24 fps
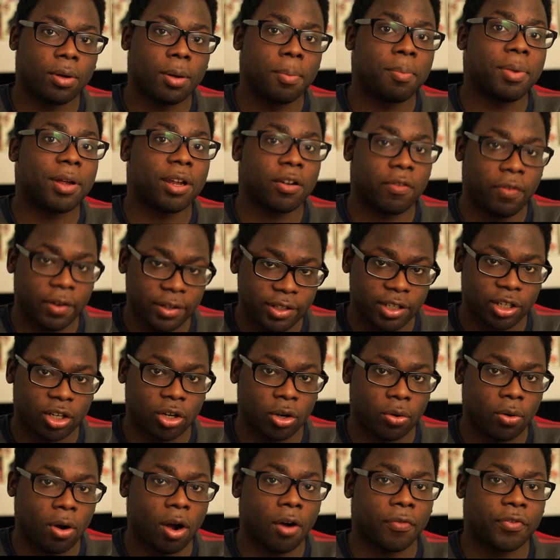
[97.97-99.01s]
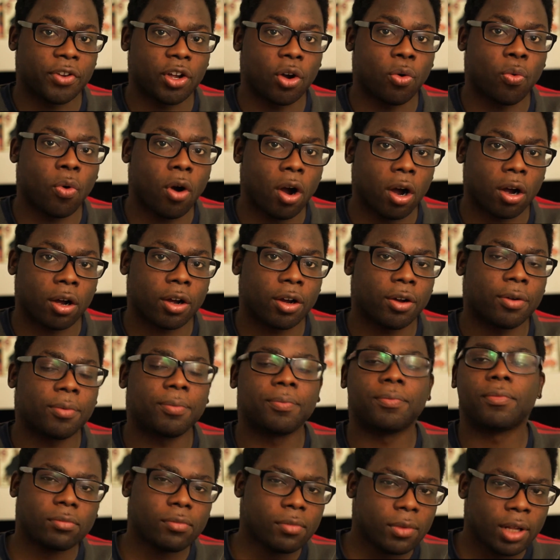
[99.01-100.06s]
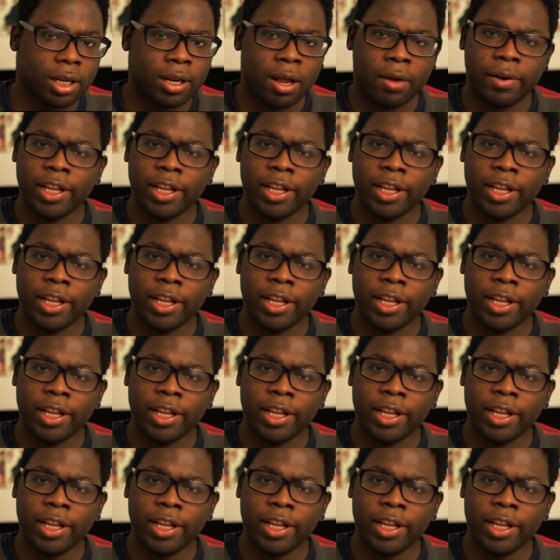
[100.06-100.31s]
be critical of your work. Now,